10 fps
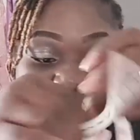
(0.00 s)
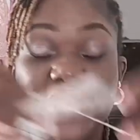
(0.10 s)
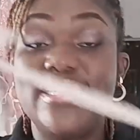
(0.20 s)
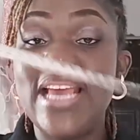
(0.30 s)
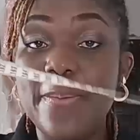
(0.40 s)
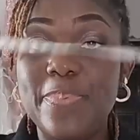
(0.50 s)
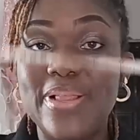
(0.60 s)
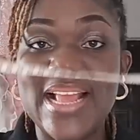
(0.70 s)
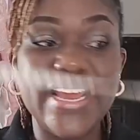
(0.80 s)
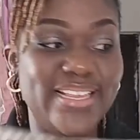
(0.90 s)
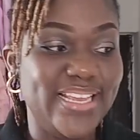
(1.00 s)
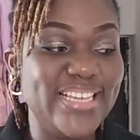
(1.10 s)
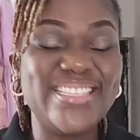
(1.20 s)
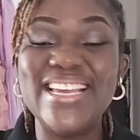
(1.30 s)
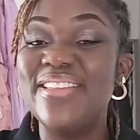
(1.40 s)
tape like this
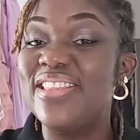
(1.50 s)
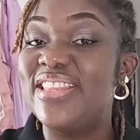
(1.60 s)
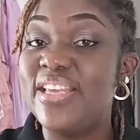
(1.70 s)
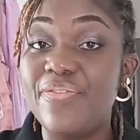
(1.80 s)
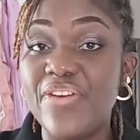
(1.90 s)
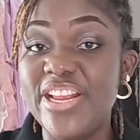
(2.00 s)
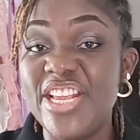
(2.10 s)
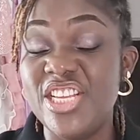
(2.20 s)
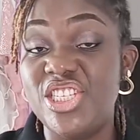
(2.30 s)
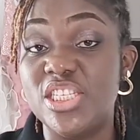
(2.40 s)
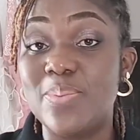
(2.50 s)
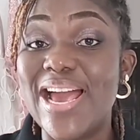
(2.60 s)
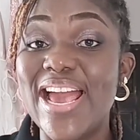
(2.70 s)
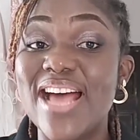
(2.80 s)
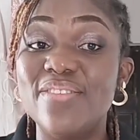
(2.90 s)
in different inches, but
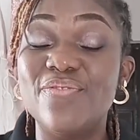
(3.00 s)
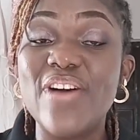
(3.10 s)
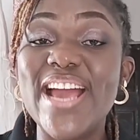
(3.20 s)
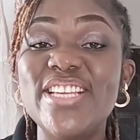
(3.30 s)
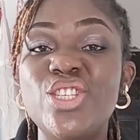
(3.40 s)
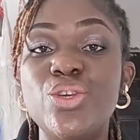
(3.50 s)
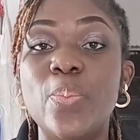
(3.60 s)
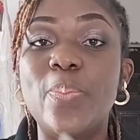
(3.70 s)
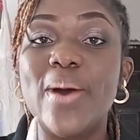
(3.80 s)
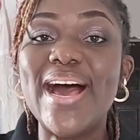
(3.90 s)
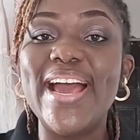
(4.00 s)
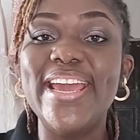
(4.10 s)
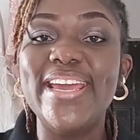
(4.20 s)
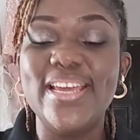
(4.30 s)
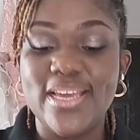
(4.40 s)
I advise you buy
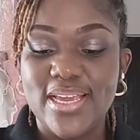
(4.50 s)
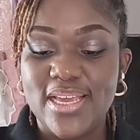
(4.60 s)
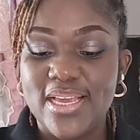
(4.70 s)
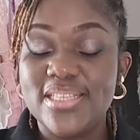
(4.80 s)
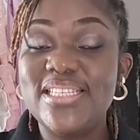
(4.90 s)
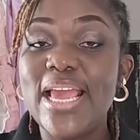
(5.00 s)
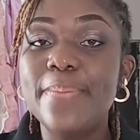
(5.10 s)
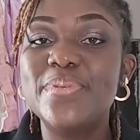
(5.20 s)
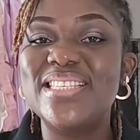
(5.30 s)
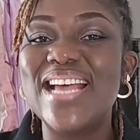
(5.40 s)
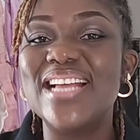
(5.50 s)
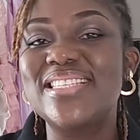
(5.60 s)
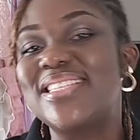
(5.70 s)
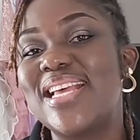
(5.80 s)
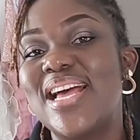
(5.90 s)
tapes that
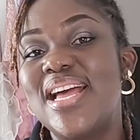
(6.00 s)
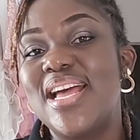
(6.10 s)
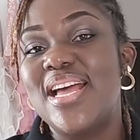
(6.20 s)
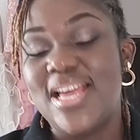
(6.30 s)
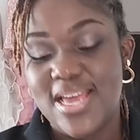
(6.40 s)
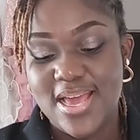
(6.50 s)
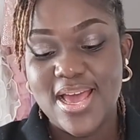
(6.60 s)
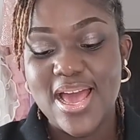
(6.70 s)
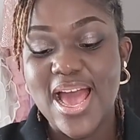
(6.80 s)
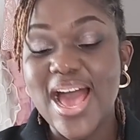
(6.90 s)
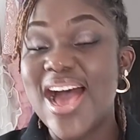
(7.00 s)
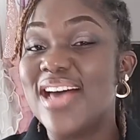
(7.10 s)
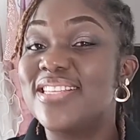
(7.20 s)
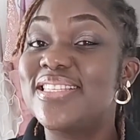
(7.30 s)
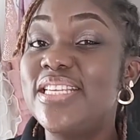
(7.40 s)
are
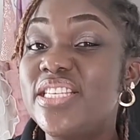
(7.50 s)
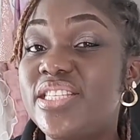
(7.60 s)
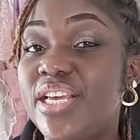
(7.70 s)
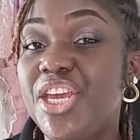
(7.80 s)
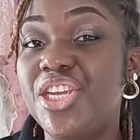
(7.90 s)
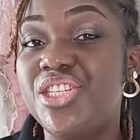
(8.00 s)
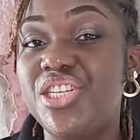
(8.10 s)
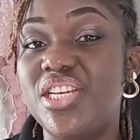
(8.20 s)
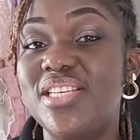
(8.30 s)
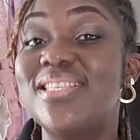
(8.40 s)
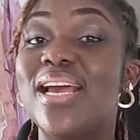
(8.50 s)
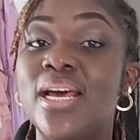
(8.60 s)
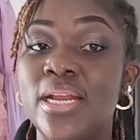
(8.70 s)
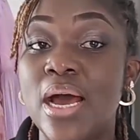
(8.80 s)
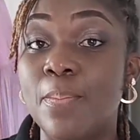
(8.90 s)
60 inches and
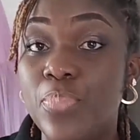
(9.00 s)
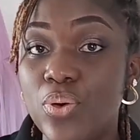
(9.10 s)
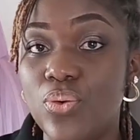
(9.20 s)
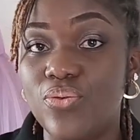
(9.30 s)
above.